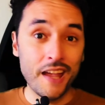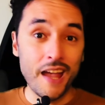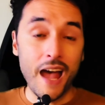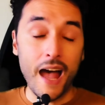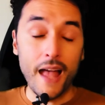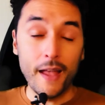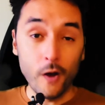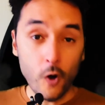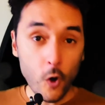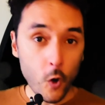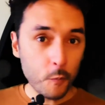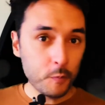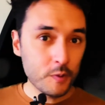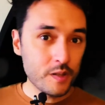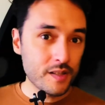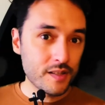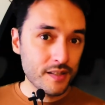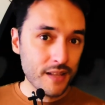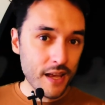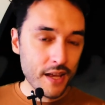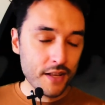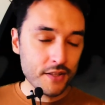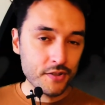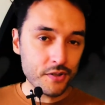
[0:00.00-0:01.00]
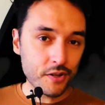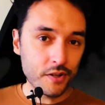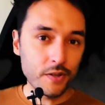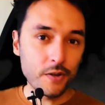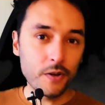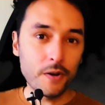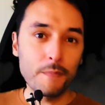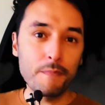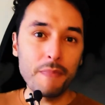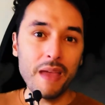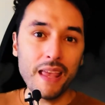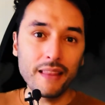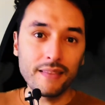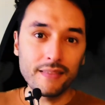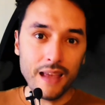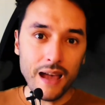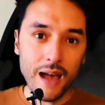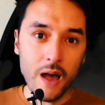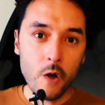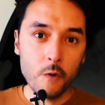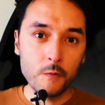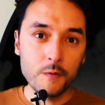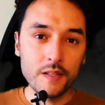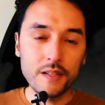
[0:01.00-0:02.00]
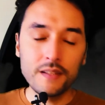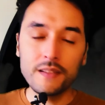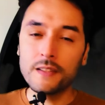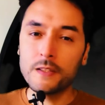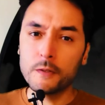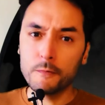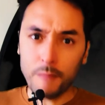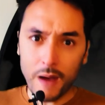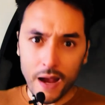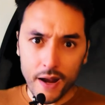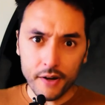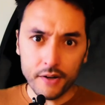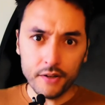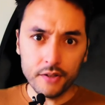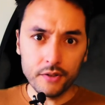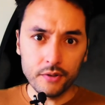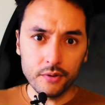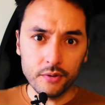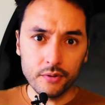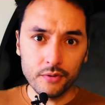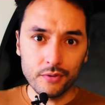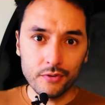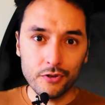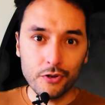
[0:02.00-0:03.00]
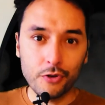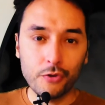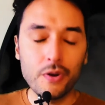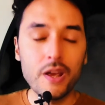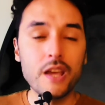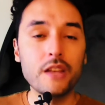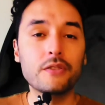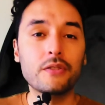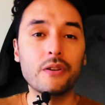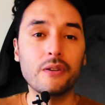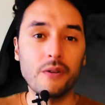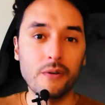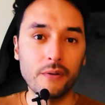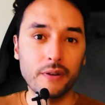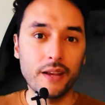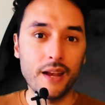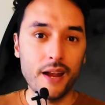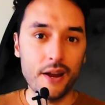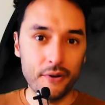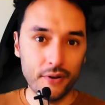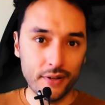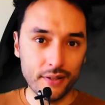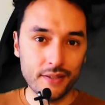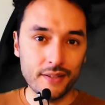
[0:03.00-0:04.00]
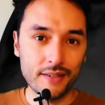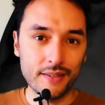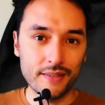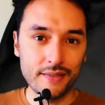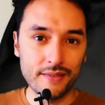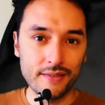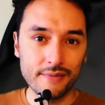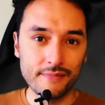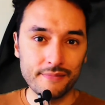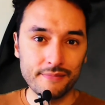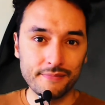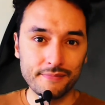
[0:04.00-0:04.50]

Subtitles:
I hope this answered your main doubts and inspired you to create your own characters.